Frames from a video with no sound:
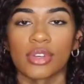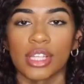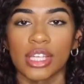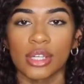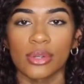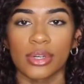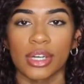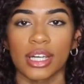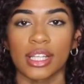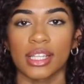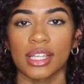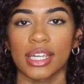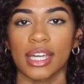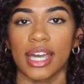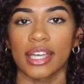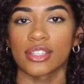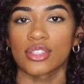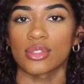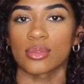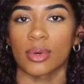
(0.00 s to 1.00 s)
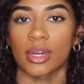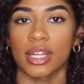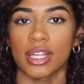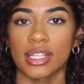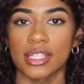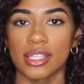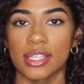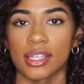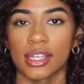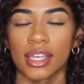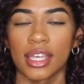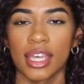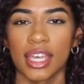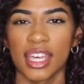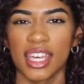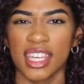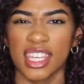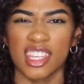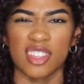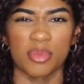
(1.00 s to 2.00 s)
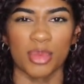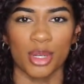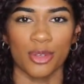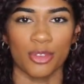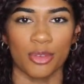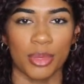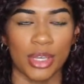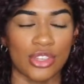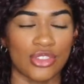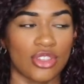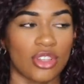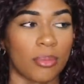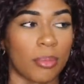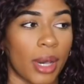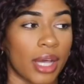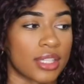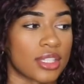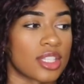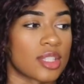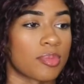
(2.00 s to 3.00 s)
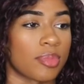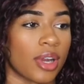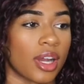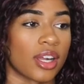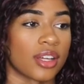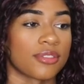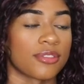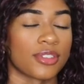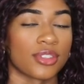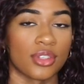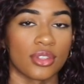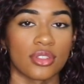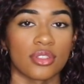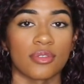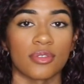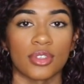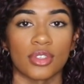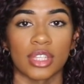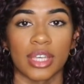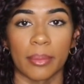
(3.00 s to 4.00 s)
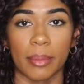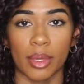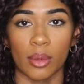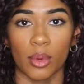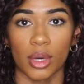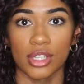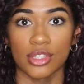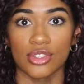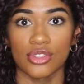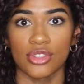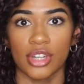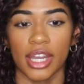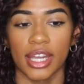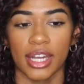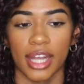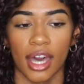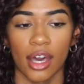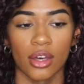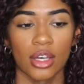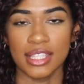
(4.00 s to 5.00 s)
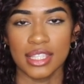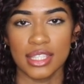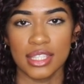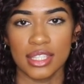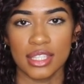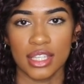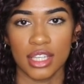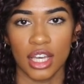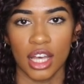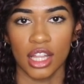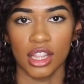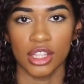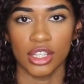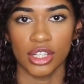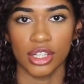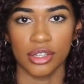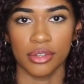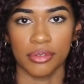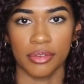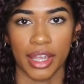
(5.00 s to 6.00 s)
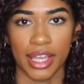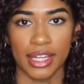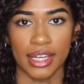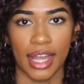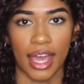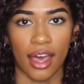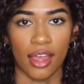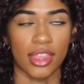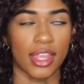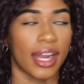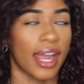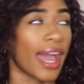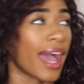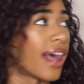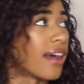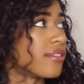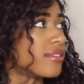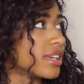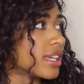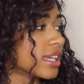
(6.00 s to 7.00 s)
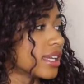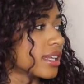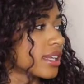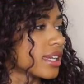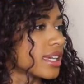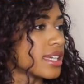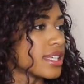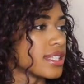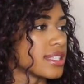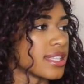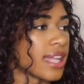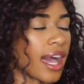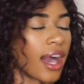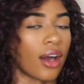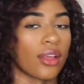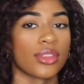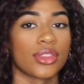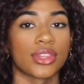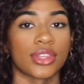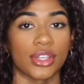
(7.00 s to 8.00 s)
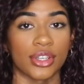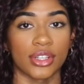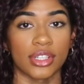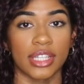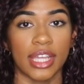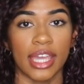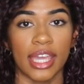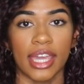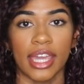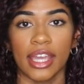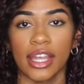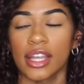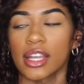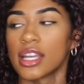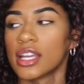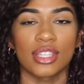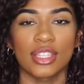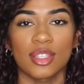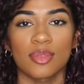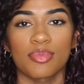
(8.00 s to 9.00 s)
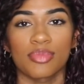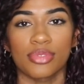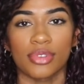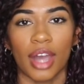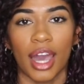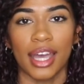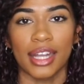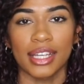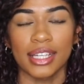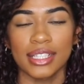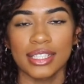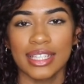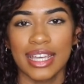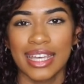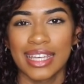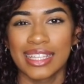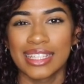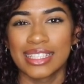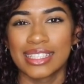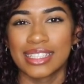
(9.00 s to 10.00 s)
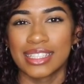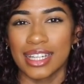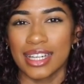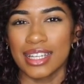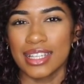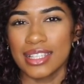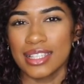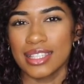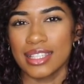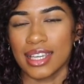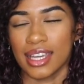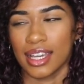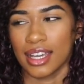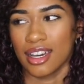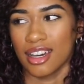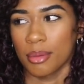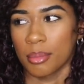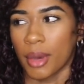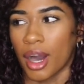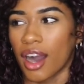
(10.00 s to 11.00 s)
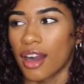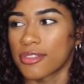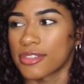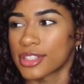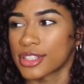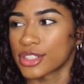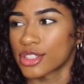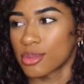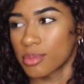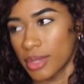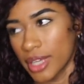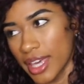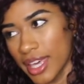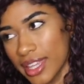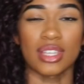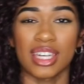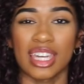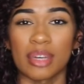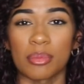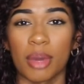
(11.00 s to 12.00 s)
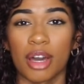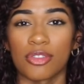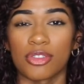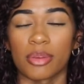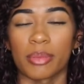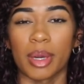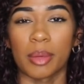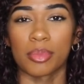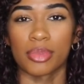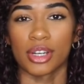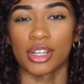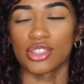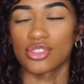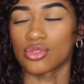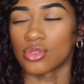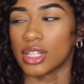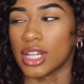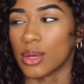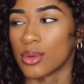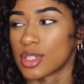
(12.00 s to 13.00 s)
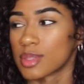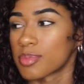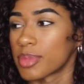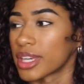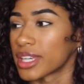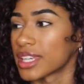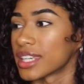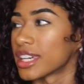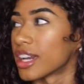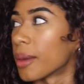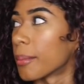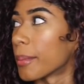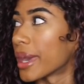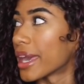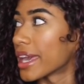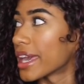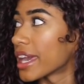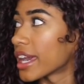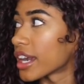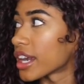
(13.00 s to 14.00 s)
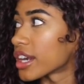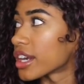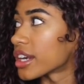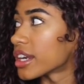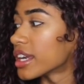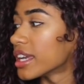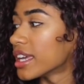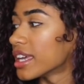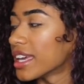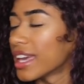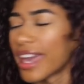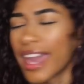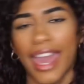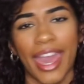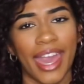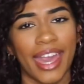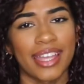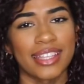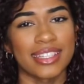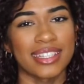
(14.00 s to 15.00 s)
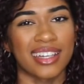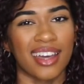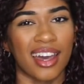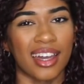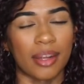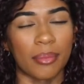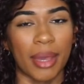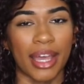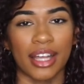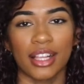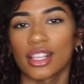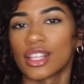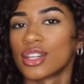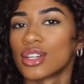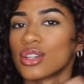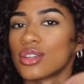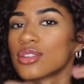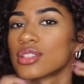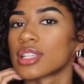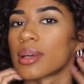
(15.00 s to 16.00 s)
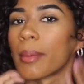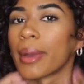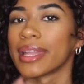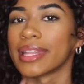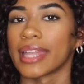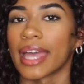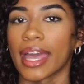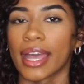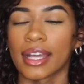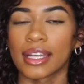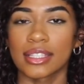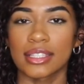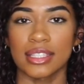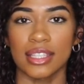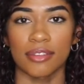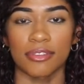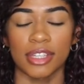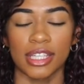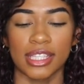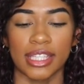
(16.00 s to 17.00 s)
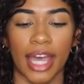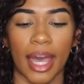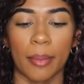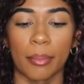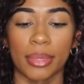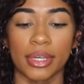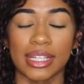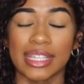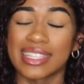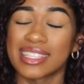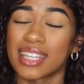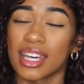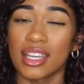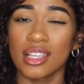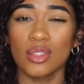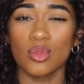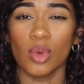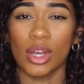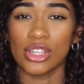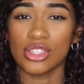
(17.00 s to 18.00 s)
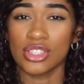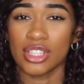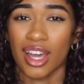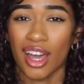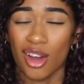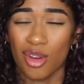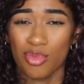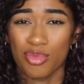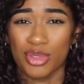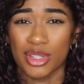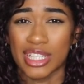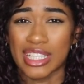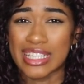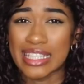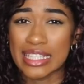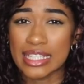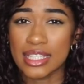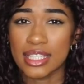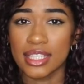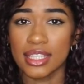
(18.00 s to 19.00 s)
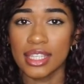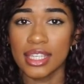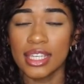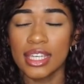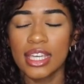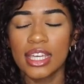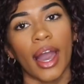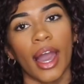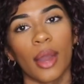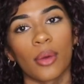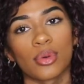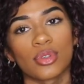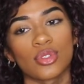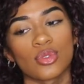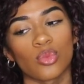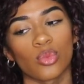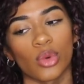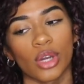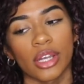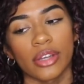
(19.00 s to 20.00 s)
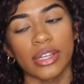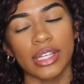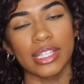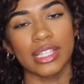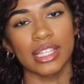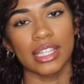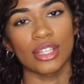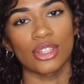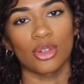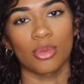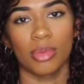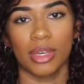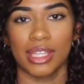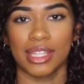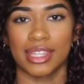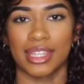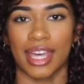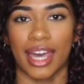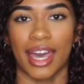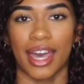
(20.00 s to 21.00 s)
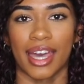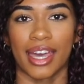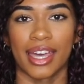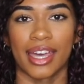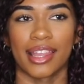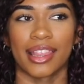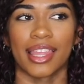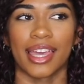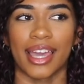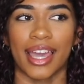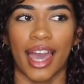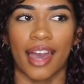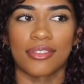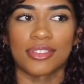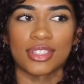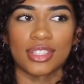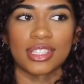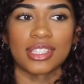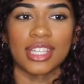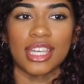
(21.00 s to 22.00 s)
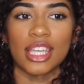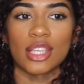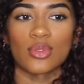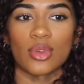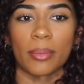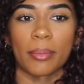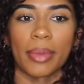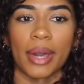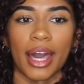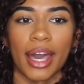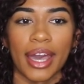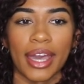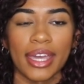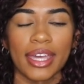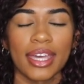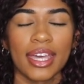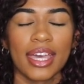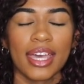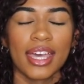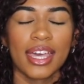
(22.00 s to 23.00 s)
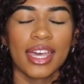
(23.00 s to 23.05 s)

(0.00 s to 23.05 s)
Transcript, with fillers: Really quickly, I just wanted to give more information about this product for those of you that may want to try it out. This color right now that I have in is now third day hair. This product does come off a little bit. It came off on my brush when I was picking out my hair and it got on my clothes, on my neck, stuff like that. But it does wash out pretty easily. I was worried a little bit that like after the days went by